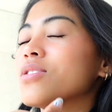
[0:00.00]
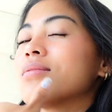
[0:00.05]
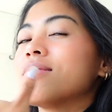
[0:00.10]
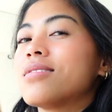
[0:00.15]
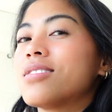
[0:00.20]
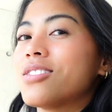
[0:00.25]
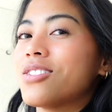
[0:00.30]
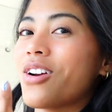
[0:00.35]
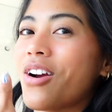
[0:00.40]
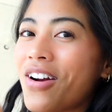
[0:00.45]

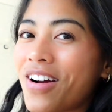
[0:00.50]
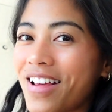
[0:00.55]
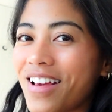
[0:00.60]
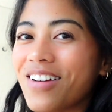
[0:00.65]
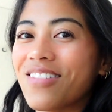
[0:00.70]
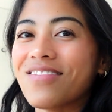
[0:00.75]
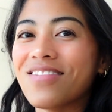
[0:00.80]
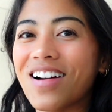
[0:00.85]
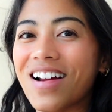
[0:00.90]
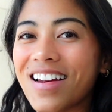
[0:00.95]

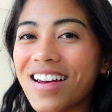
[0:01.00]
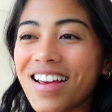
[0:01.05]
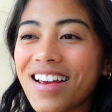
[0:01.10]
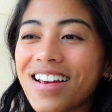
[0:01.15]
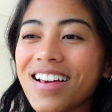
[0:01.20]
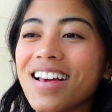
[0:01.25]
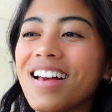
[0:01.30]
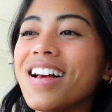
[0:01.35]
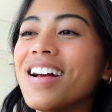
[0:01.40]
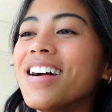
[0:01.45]
starting
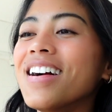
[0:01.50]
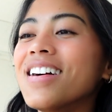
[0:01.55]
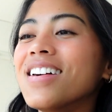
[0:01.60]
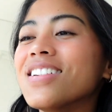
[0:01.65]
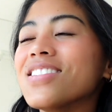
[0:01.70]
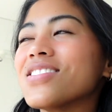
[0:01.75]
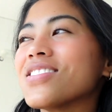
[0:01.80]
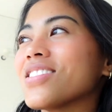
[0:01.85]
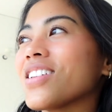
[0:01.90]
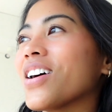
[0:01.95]
running.
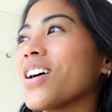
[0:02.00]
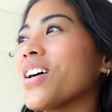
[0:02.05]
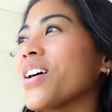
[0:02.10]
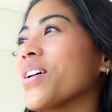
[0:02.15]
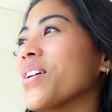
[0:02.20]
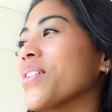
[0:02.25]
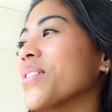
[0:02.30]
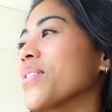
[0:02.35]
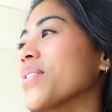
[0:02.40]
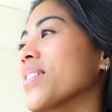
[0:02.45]

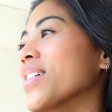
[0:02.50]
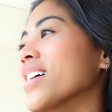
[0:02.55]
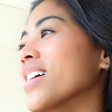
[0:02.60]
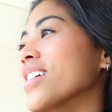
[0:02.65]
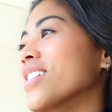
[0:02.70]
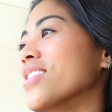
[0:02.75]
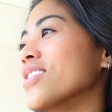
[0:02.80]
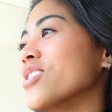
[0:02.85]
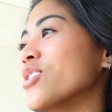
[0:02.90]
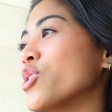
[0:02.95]
So
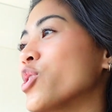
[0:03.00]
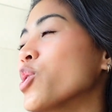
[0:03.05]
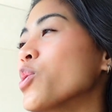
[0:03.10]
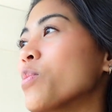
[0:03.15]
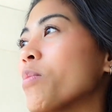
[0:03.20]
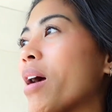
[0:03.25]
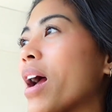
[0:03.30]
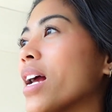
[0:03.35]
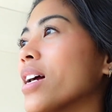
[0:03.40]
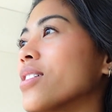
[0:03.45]
two
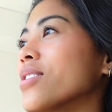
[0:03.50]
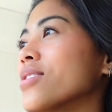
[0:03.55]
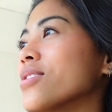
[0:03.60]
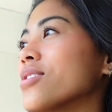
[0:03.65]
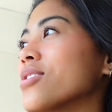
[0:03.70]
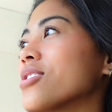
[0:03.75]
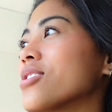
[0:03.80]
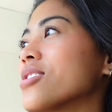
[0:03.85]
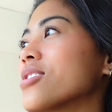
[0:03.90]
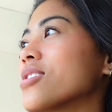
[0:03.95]

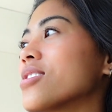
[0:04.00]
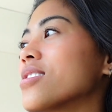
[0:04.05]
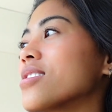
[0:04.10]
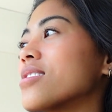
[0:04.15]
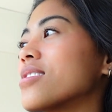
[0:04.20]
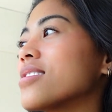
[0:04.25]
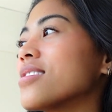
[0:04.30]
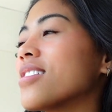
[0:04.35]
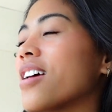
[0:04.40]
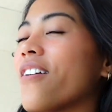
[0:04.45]
miles,
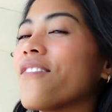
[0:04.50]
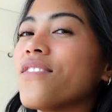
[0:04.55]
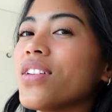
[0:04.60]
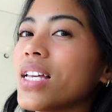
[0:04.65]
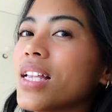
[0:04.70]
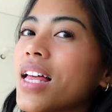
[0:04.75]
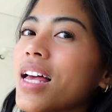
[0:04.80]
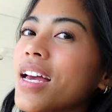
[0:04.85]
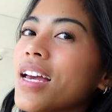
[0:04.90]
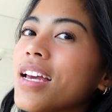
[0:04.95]
I
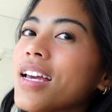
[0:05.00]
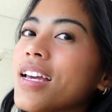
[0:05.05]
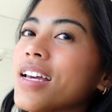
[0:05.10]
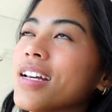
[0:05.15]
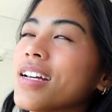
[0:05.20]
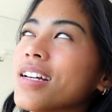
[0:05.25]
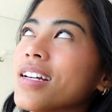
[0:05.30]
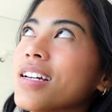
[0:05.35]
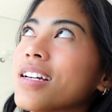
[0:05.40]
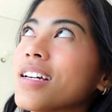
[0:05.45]
feel like
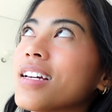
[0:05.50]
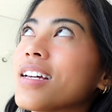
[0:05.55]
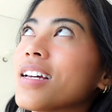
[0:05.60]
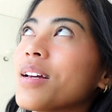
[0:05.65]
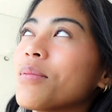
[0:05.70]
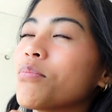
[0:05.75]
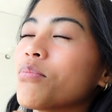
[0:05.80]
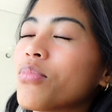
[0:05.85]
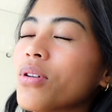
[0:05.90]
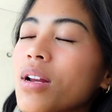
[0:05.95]

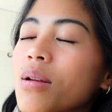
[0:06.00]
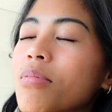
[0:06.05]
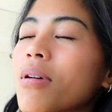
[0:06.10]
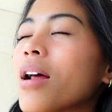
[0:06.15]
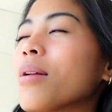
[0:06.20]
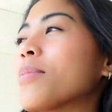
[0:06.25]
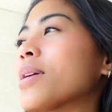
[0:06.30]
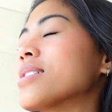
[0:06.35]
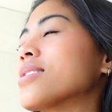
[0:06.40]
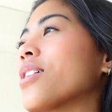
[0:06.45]
I'm pretty
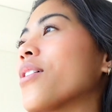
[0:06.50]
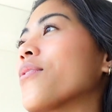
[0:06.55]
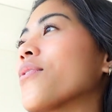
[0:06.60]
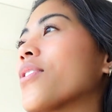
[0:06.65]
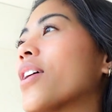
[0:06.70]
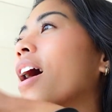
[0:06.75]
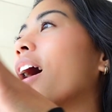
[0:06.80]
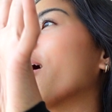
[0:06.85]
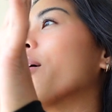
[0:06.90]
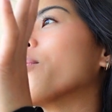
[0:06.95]
proud of myself for
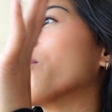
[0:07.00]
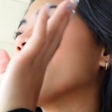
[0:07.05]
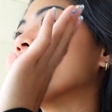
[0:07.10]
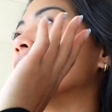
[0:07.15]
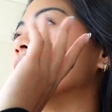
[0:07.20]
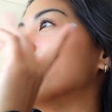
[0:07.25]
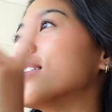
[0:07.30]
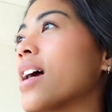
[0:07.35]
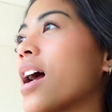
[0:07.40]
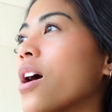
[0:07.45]
that. I
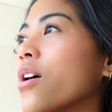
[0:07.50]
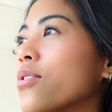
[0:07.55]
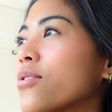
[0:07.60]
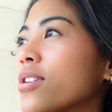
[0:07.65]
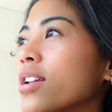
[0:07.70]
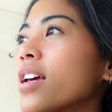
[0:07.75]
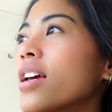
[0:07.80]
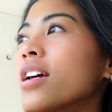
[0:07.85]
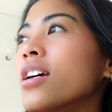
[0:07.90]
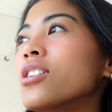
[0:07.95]
went
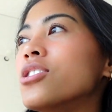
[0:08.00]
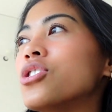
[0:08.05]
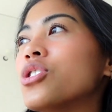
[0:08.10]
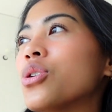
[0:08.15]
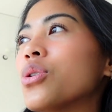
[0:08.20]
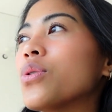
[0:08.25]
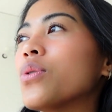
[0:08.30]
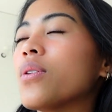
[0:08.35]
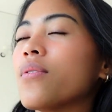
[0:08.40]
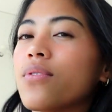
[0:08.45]
down
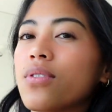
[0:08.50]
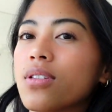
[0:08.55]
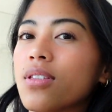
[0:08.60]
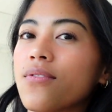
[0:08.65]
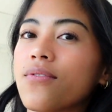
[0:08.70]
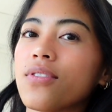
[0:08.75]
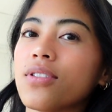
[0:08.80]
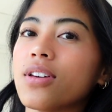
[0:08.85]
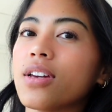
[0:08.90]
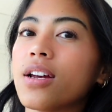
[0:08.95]
to, if you're in the
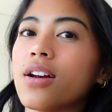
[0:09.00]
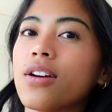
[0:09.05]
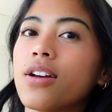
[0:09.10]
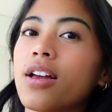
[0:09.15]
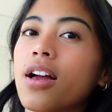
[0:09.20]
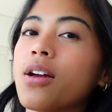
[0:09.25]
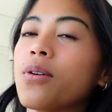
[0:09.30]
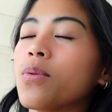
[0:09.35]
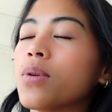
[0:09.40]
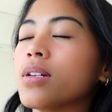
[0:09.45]
Philly
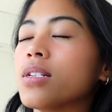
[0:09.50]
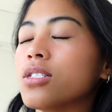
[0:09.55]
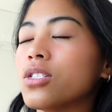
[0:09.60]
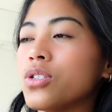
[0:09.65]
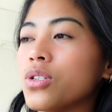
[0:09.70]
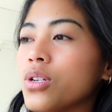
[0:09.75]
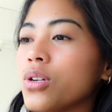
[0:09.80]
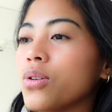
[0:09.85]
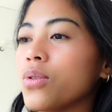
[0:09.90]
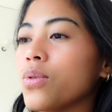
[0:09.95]
area, I went
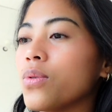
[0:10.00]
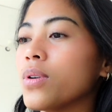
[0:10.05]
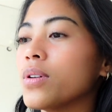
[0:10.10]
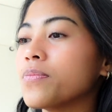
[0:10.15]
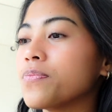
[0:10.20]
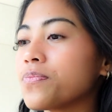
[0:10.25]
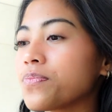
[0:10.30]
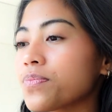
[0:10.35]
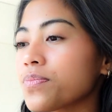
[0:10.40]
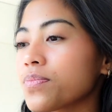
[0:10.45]
to